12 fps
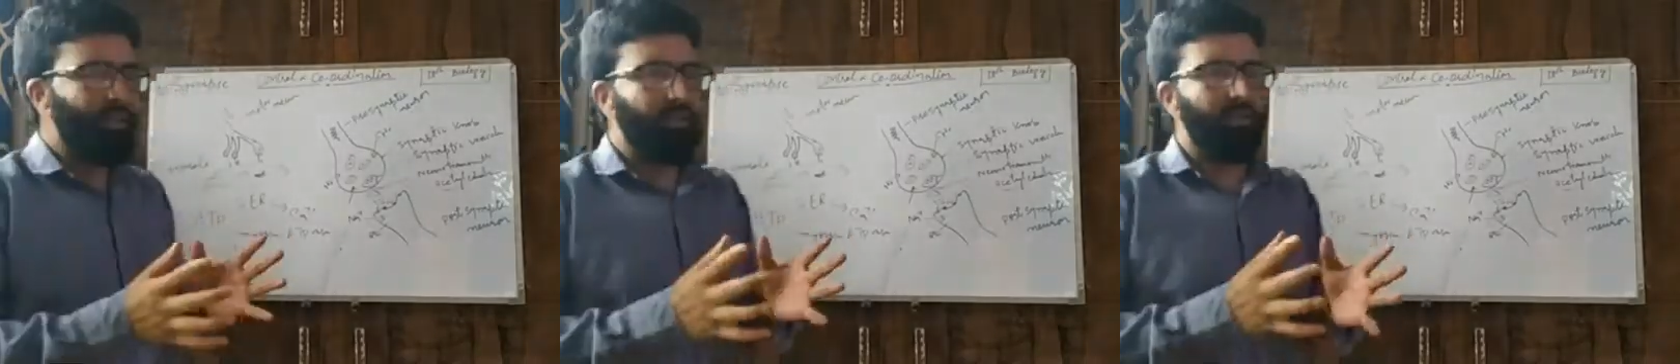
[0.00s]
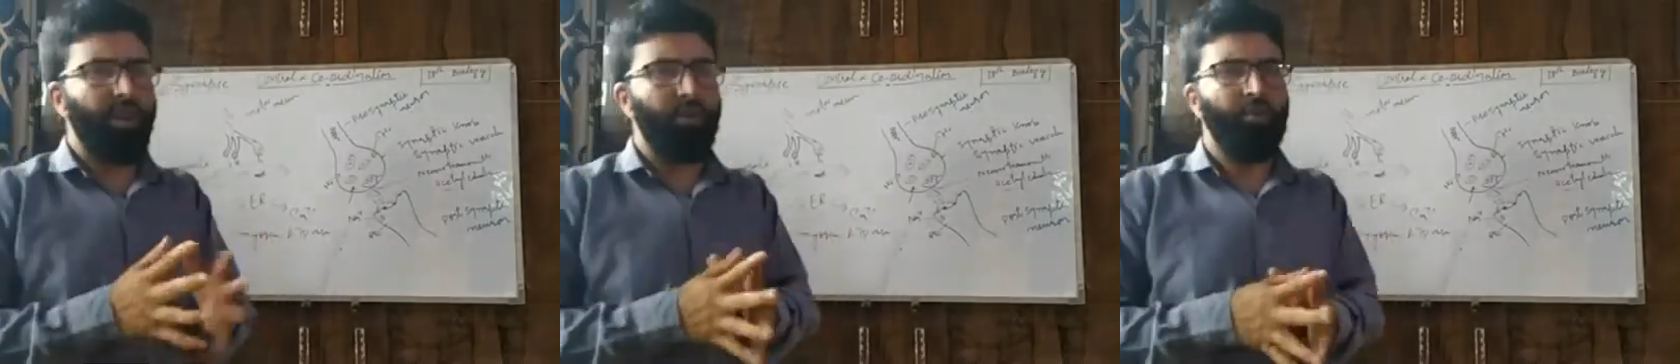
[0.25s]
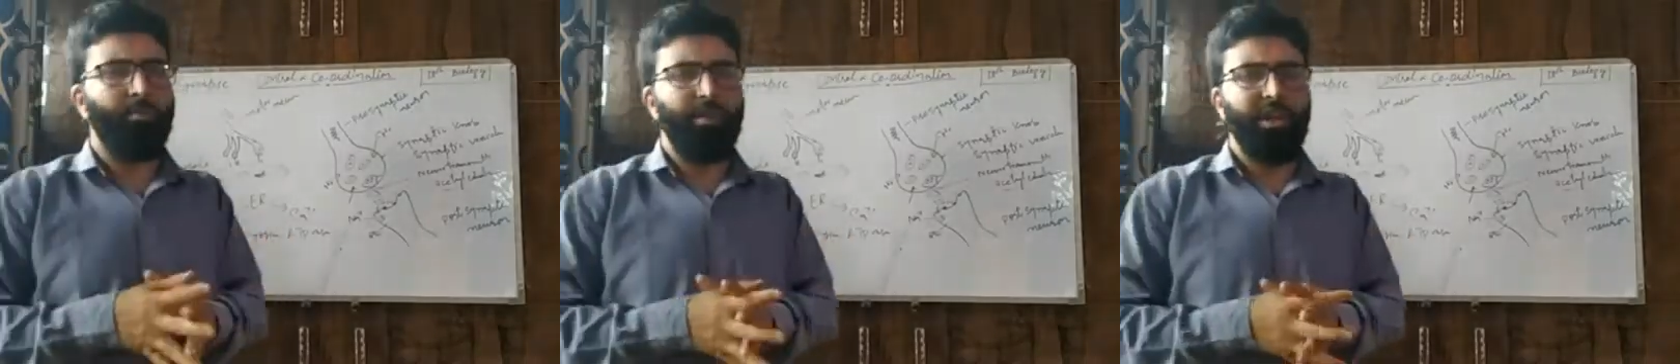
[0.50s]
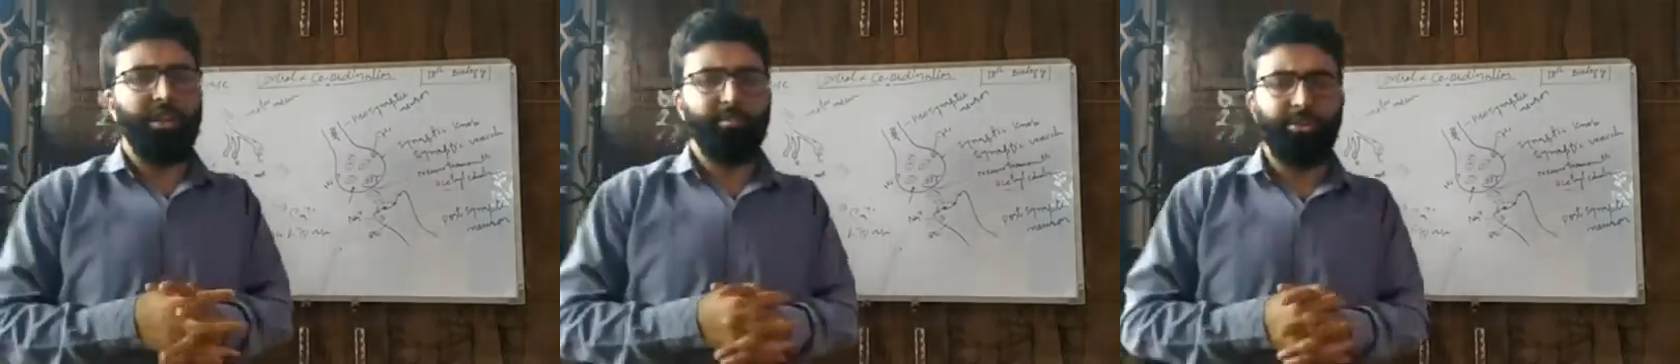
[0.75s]

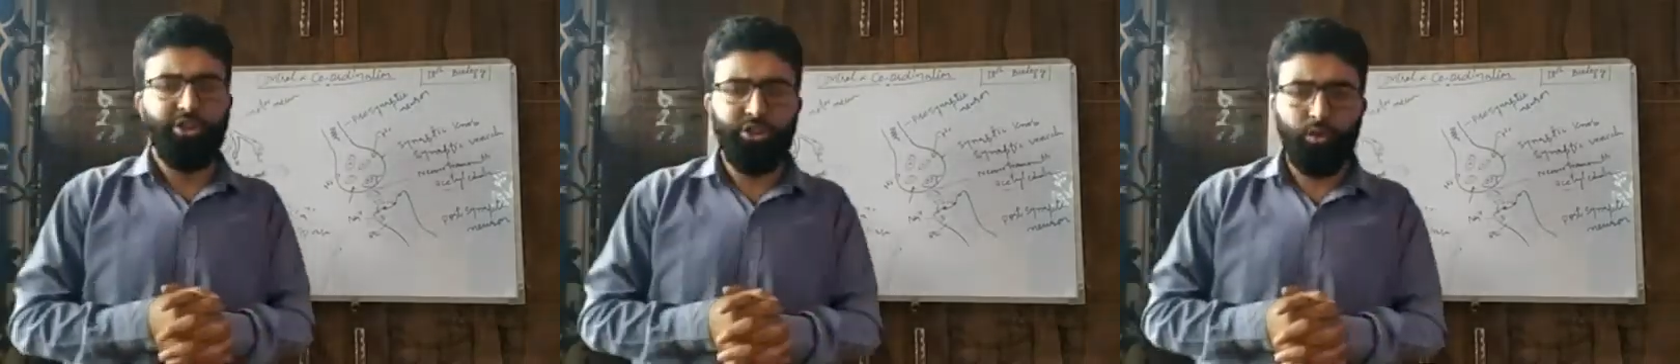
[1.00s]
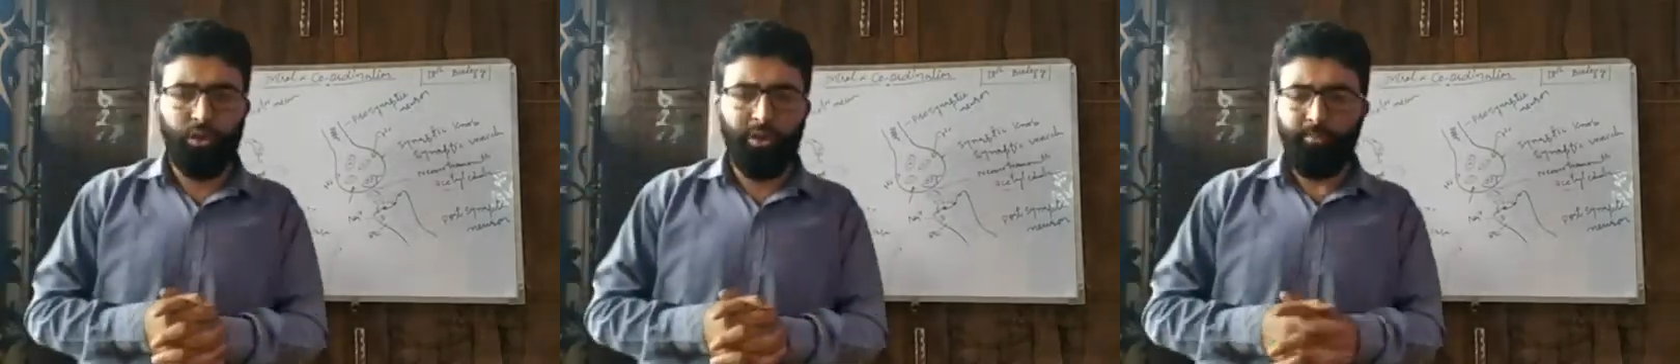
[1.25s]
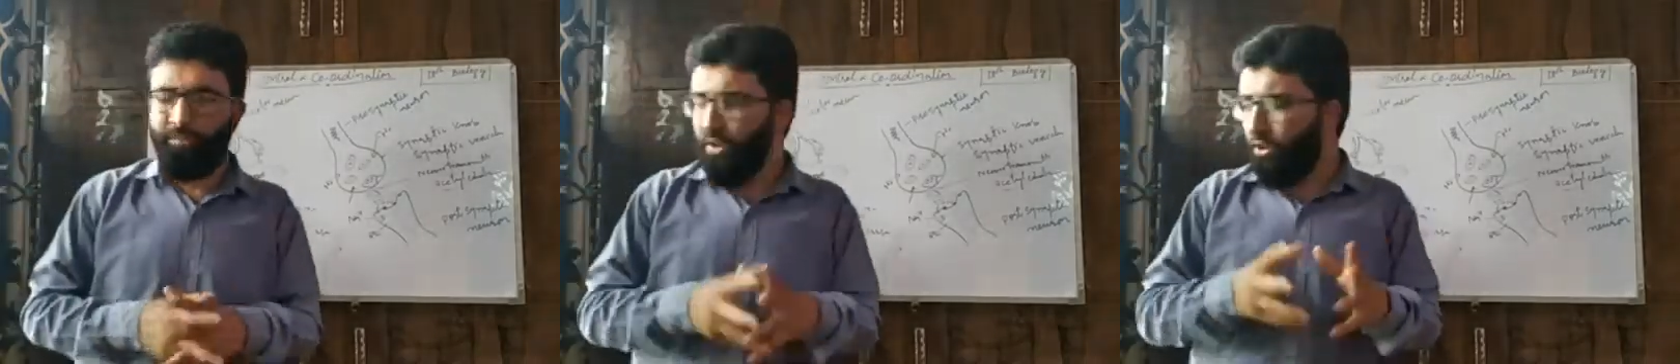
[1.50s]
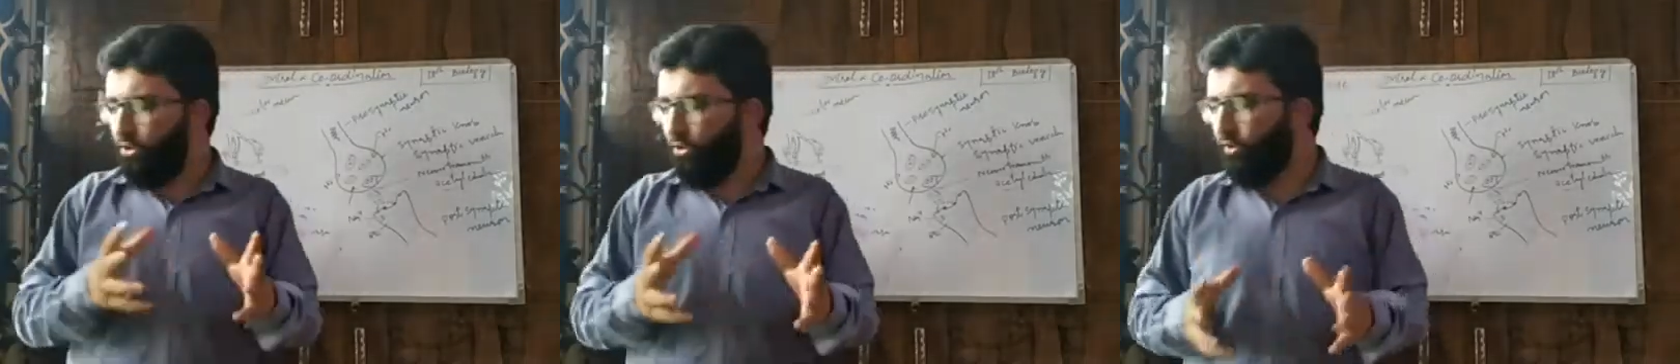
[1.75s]
sarcoplasmic reticulum
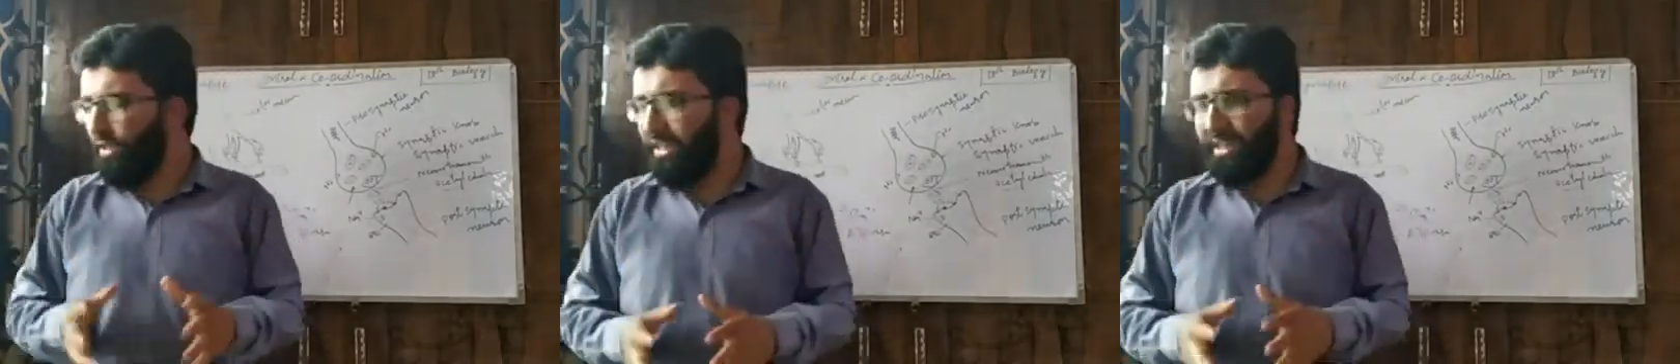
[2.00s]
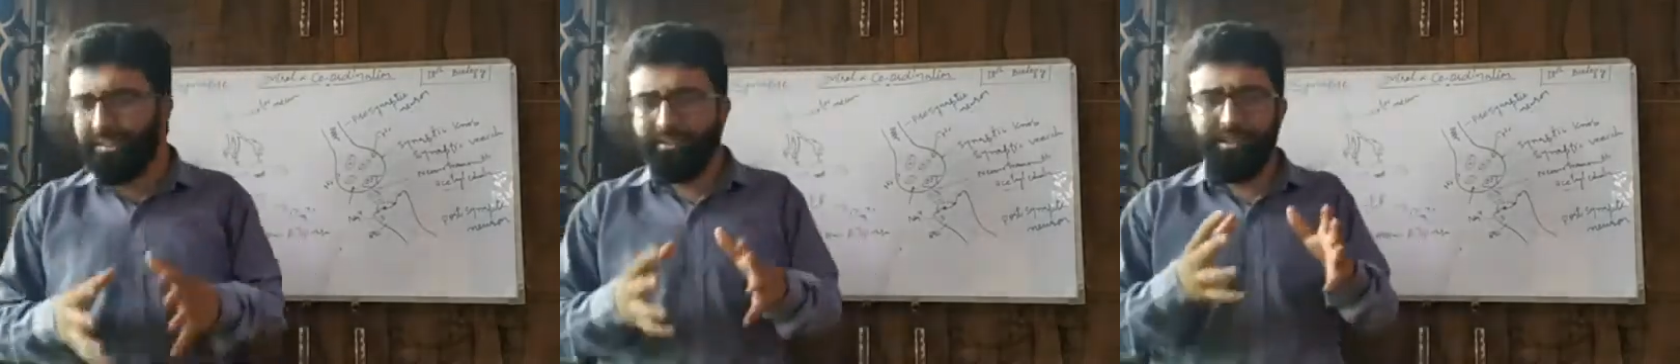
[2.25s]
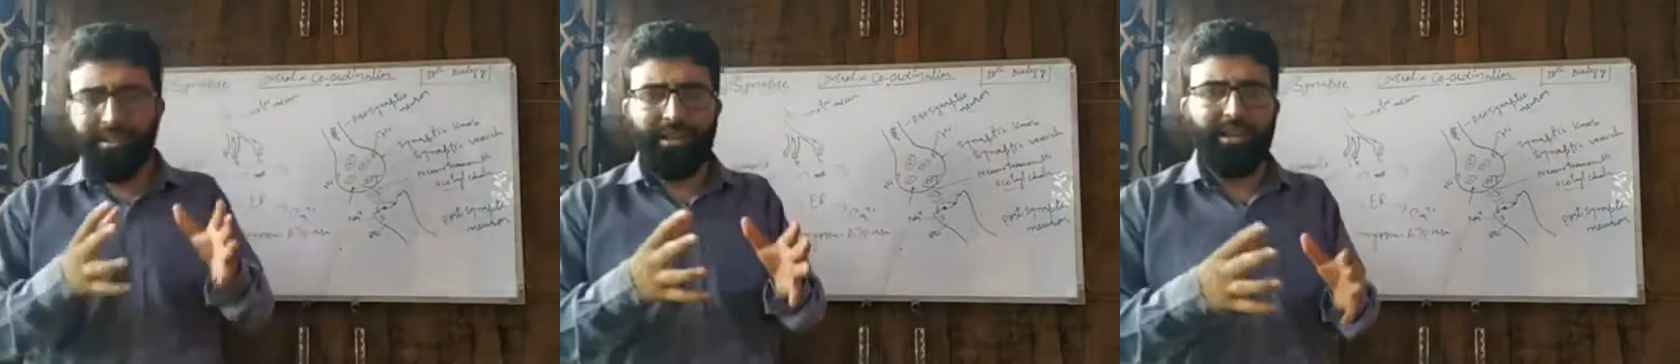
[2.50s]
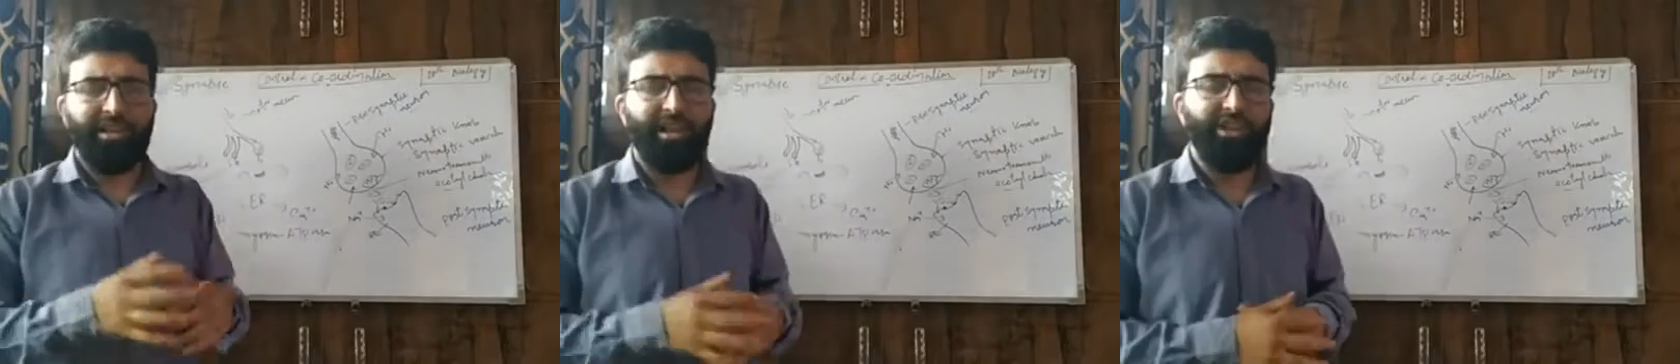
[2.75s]
to release the
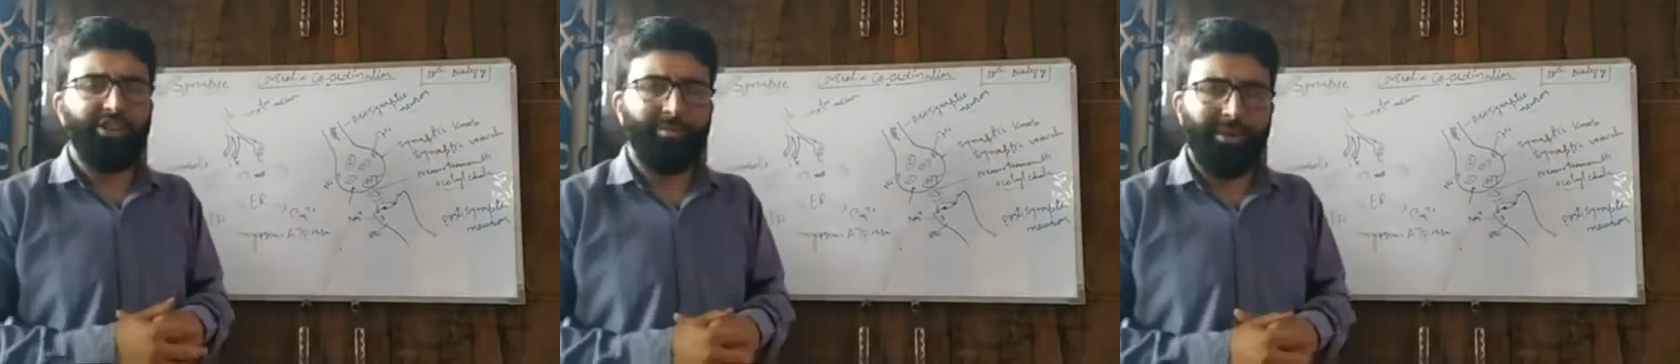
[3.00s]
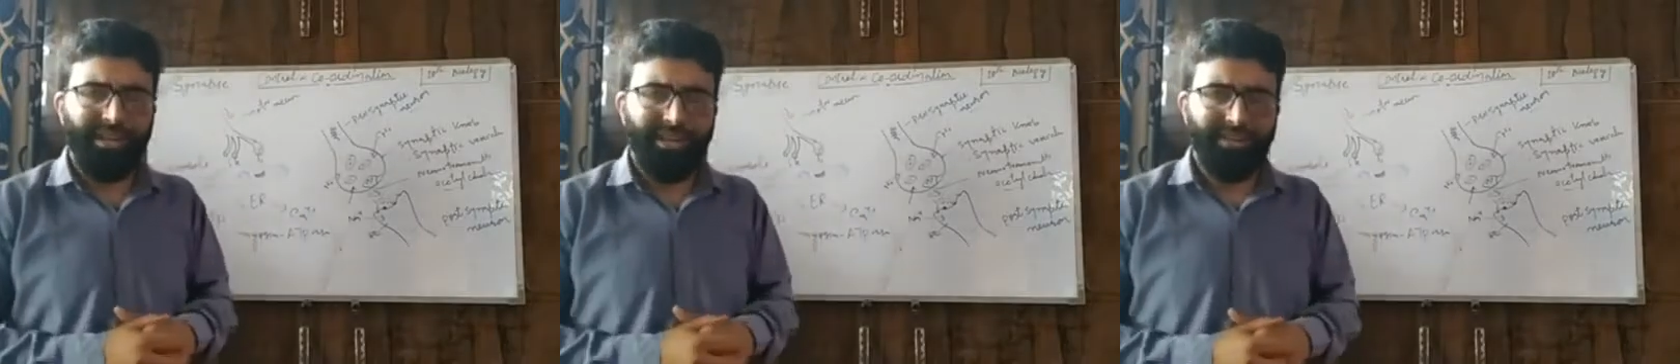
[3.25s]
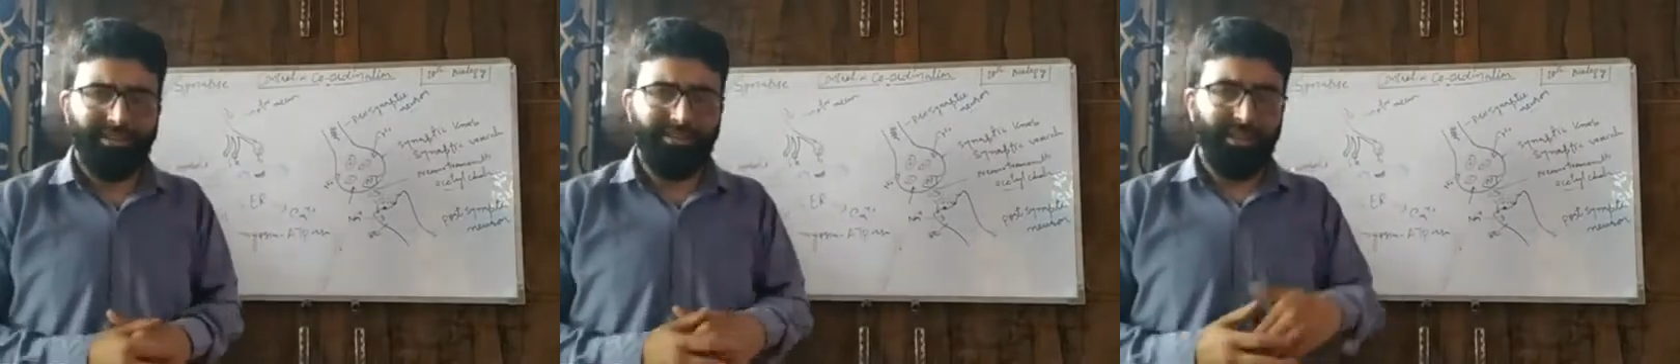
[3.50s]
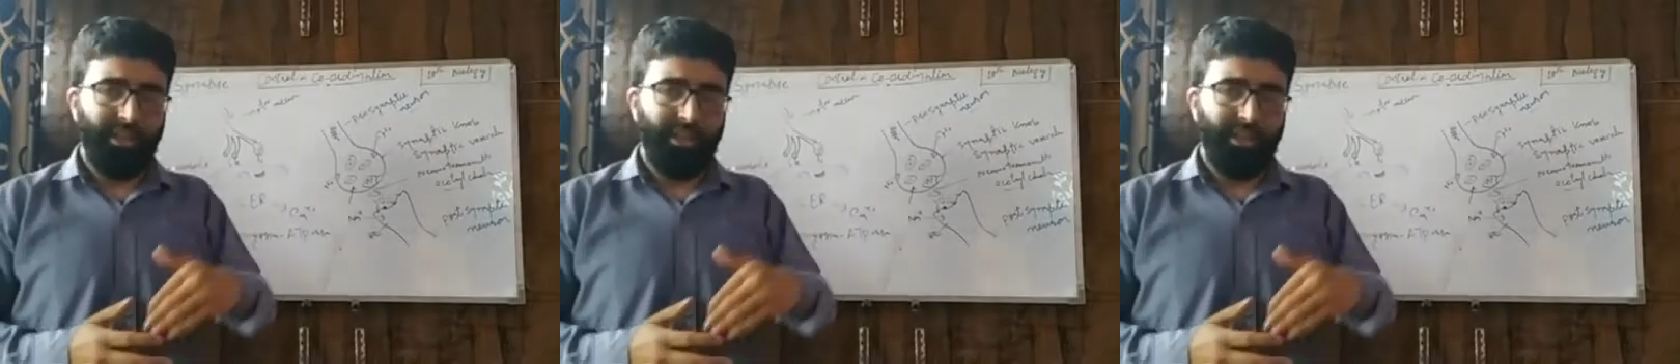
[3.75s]
calcium ions.